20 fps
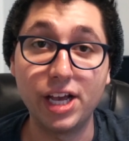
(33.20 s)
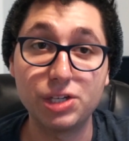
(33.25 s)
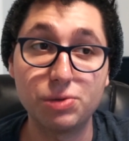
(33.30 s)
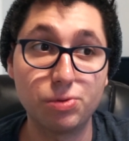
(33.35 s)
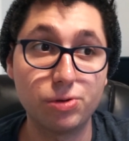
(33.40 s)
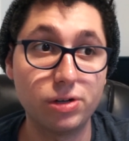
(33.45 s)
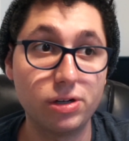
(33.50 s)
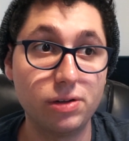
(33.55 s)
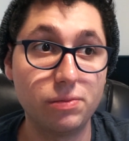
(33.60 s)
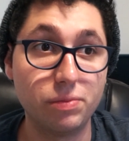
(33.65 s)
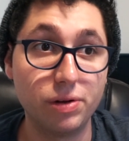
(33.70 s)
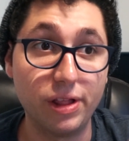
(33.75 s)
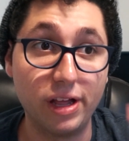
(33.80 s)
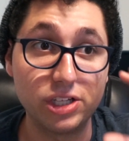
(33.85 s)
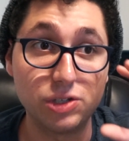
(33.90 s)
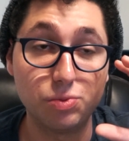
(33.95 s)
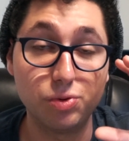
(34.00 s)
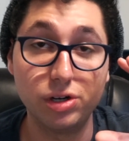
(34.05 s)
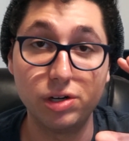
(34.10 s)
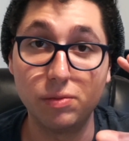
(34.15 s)
expert in, but
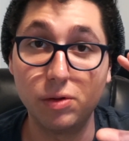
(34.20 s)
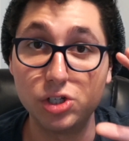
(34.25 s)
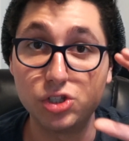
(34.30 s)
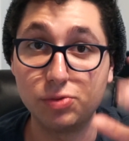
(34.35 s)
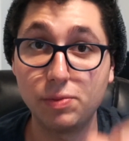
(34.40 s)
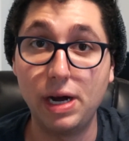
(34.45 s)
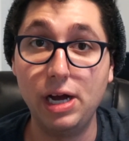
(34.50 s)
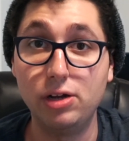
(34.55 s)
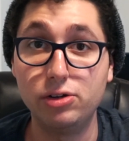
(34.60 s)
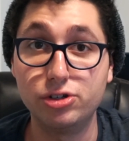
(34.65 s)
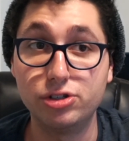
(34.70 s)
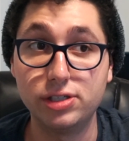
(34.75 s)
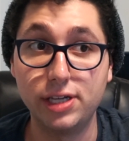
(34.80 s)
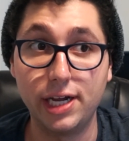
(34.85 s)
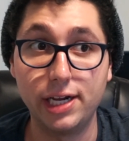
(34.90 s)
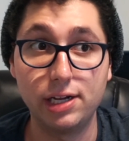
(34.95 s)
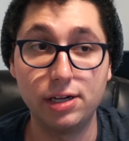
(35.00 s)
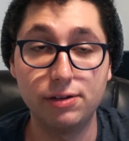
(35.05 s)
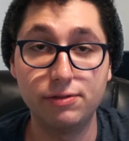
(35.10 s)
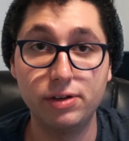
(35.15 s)
that's pretty much my
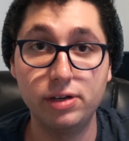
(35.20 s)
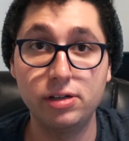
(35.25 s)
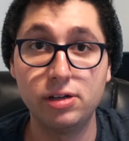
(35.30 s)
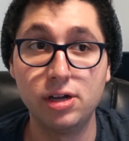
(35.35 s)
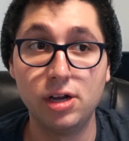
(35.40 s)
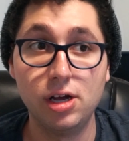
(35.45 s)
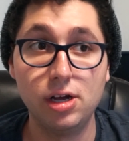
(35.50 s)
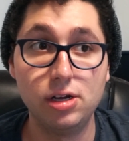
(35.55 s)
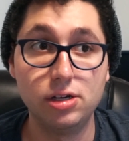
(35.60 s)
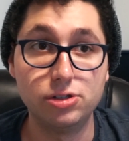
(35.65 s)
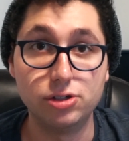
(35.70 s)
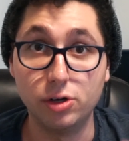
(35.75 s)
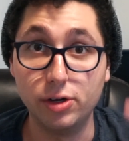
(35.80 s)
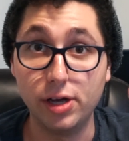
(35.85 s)
understanding of it. So